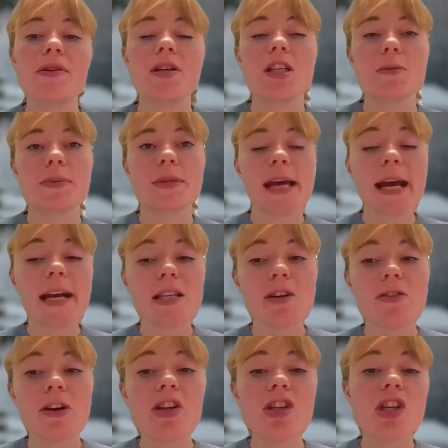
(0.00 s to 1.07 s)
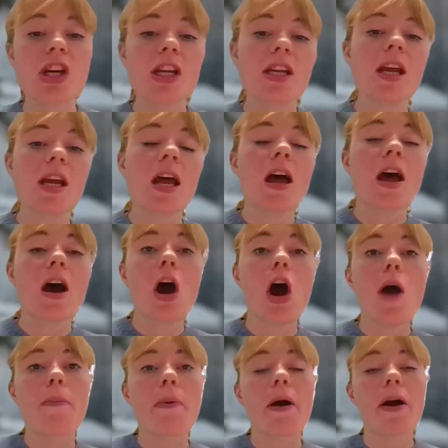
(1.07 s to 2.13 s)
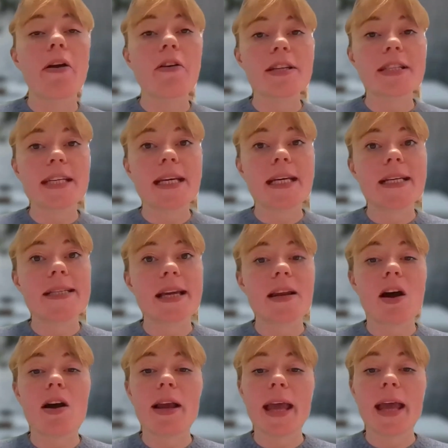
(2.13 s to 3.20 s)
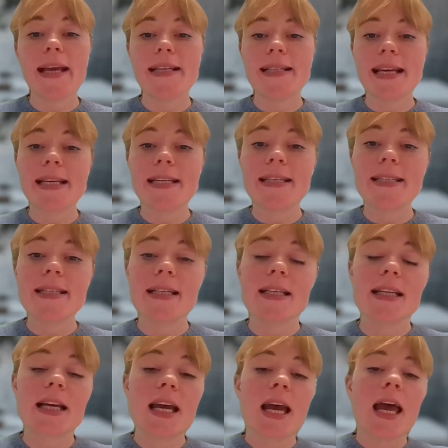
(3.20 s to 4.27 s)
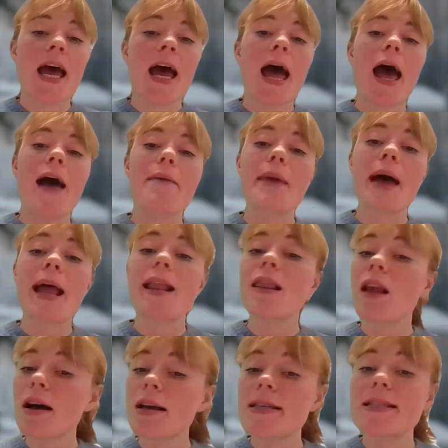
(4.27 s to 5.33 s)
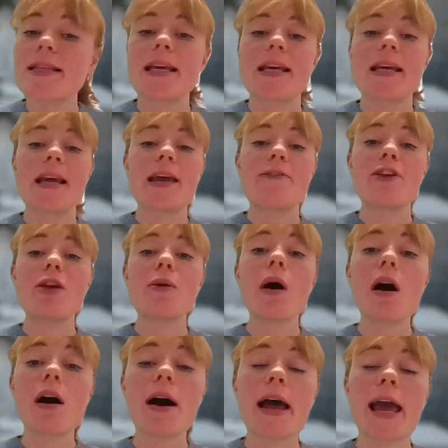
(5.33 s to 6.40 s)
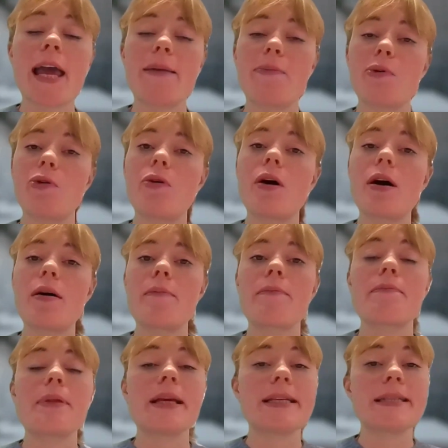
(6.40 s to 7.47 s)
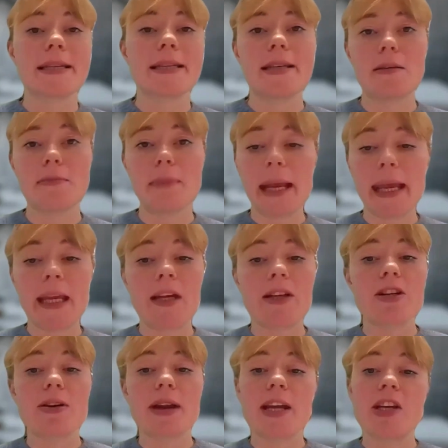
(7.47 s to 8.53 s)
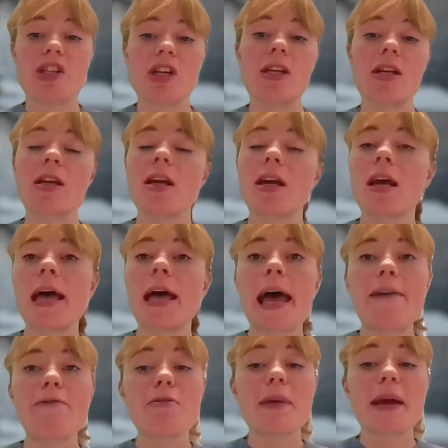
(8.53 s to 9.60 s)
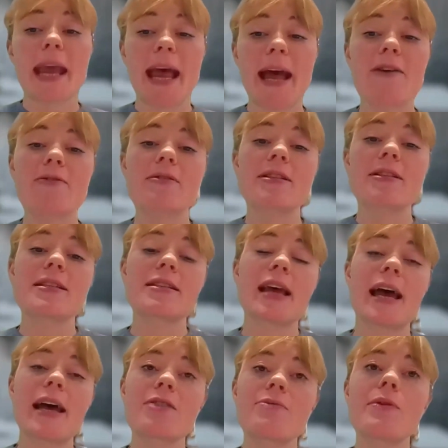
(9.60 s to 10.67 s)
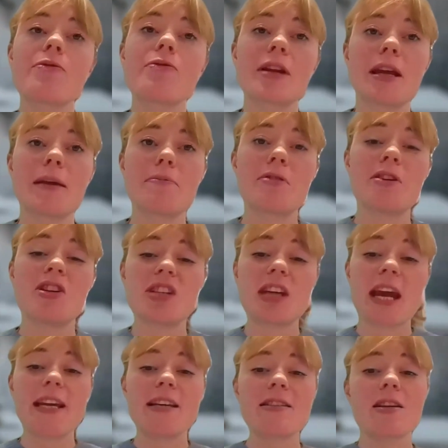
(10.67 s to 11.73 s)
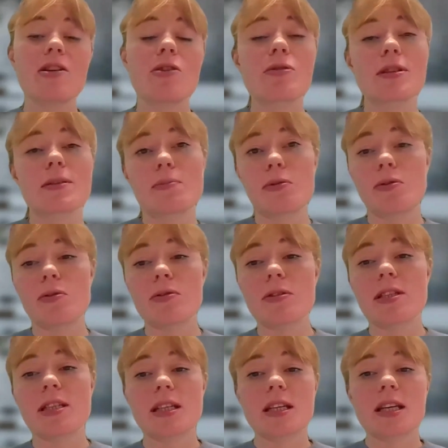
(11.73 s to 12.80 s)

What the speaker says: we're doing to protect our ocean, our priorities, and our cases. And lastly, if you are able, please consider making a donation. Every bit counts, and we really appreciate your support.